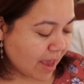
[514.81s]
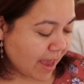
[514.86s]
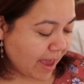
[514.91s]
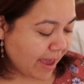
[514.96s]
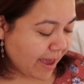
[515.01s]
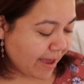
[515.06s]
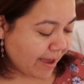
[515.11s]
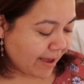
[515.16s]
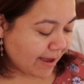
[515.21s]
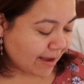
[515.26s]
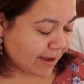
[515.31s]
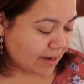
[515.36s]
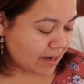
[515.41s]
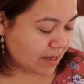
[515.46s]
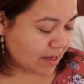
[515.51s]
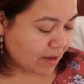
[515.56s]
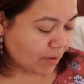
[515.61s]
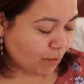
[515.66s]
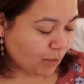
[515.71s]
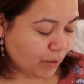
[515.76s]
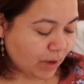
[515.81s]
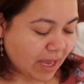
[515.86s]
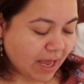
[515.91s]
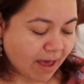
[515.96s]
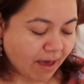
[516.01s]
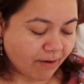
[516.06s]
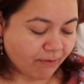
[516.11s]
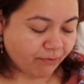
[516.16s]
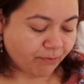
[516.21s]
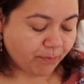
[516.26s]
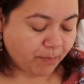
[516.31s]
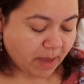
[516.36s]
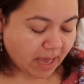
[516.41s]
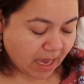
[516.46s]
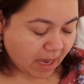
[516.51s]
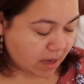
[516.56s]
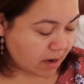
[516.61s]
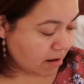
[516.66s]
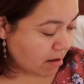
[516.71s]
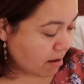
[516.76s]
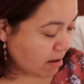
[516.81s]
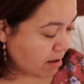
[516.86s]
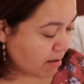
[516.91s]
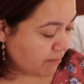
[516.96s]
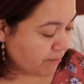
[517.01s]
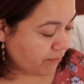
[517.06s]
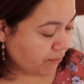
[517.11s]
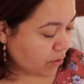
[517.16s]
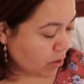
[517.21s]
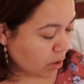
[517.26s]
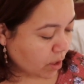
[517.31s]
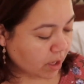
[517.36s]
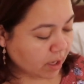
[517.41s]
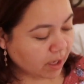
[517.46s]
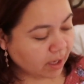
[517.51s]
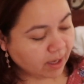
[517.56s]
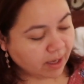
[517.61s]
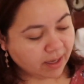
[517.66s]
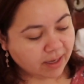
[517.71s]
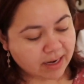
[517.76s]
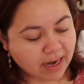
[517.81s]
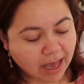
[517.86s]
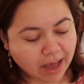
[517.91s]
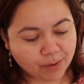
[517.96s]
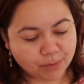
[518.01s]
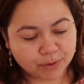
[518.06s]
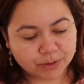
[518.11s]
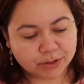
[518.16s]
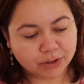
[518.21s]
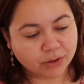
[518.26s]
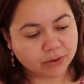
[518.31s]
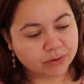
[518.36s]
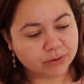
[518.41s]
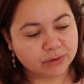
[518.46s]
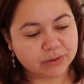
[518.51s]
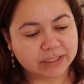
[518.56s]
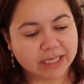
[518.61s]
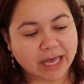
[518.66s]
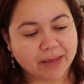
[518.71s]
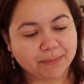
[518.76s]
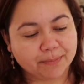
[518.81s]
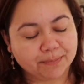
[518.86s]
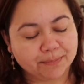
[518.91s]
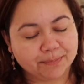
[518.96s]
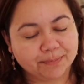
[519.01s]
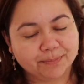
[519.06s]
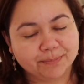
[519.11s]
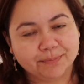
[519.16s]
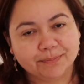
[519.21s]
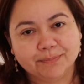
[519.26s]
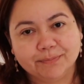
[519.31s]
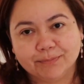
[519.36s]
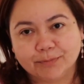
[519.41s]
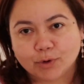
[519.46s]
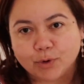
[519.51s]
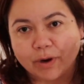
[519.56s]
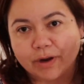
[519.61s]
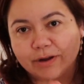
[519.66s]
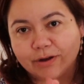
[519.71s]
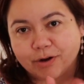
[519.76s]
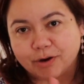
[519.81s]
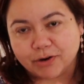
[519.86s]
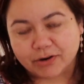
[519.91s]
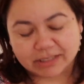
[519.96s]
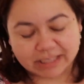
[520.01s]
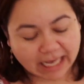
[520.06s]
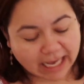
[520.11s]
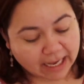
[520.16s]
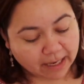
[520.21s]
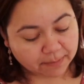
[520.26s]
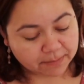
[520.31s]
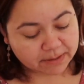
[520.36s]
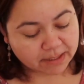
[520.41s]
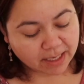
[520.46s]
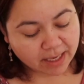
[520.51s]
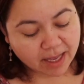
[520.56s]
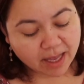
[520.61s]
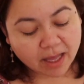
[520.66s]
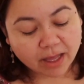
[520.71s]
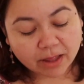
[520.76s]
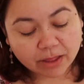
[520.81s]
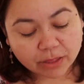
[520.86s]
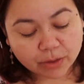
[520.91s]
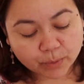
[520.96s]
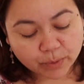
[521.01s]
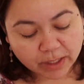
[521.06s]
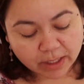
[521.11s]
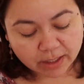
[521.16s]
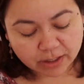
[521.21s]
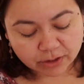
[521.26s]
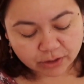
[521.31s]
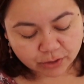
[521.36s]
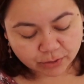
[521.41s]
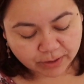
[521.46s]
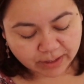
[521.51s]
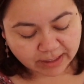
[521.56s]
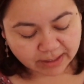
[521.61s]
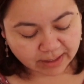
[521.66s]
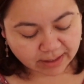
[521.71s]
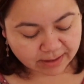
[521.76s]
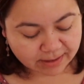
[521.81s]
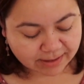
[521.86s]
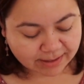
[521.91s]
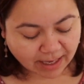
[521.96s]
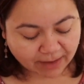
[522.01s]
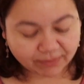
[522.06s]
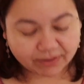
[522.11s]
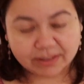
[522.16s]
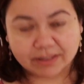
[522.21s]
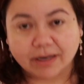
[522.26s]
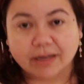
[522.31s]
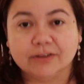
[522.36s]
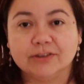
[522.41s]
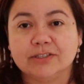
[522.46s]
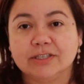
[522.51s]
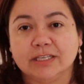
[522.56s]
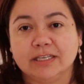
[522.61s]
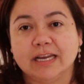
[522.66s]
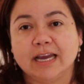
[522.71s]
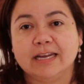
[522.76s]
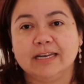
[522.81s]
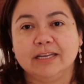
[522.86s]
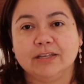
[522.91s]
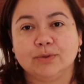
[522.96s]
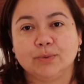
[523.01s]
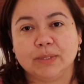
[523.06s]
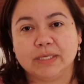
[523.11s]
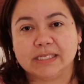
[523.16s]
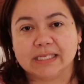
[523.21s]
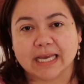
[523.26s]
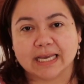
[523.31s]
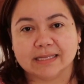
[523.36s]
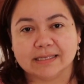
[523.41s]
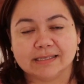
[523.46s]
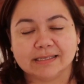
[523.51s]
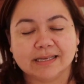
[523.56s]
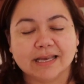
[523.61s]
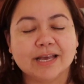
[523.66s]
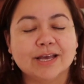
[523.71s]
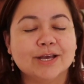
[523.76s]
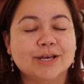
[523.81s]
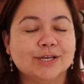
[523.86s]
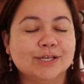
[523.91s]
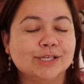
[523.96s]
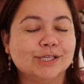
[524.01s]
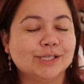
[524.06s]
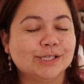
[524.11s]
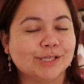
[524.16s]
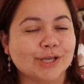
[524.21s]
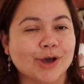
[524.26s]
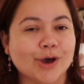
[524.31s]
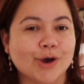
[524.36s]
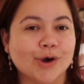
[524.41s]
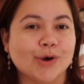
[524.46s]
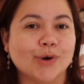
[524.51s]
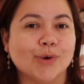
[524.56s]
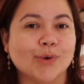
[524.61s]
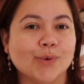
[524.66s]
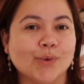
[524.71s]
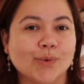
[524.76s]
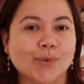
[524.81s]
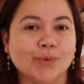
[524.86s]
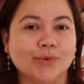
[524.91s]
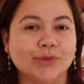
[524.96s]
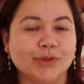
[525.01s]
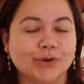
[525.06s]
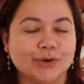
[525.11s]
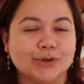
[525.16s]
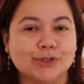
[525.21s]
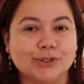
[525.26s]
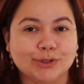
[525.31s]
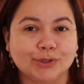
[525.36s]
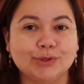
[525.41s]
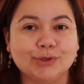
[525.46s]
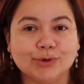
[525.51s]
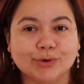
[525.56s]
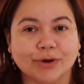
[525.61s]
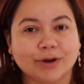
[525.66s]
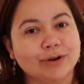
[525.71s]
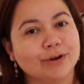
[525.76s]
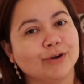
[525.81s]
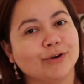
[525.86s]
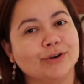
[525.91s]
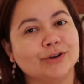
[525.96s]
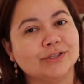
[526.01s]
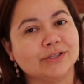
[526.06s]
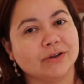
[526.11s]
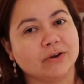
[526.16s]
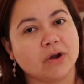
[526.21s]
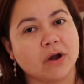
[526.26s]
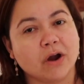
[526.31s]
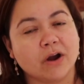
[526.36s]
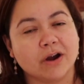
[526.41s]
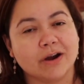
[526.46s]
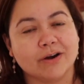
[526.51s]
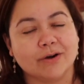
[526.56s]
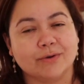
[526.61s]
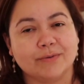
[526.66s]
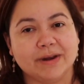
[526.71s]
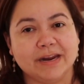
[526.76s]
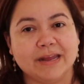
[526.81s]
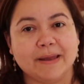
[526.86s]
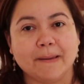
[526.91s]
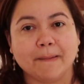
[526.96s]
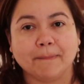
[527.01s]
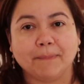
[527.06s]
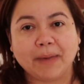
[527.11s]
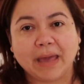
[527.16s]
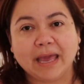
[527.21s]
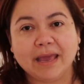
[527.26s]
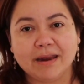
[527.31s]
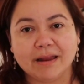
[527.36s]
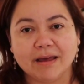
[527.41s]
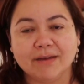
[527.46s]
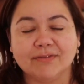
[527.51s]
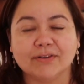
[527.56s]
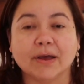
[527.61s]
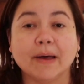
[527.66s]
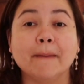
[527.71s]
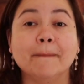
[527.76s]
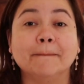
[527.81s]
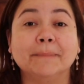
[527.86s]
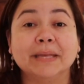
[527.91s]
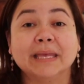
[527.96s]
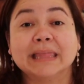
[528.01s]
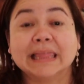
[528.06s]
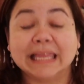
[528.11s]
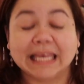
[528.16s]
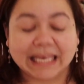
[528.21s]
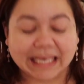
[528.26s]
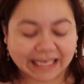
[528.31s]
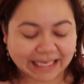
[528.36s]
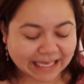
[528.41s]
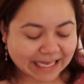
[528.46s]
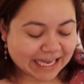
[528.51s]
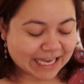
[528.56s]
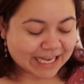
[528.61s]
and we have paid off and our total debt, credit card debt, $307.93. So there's two credit cards that are already paid off completely.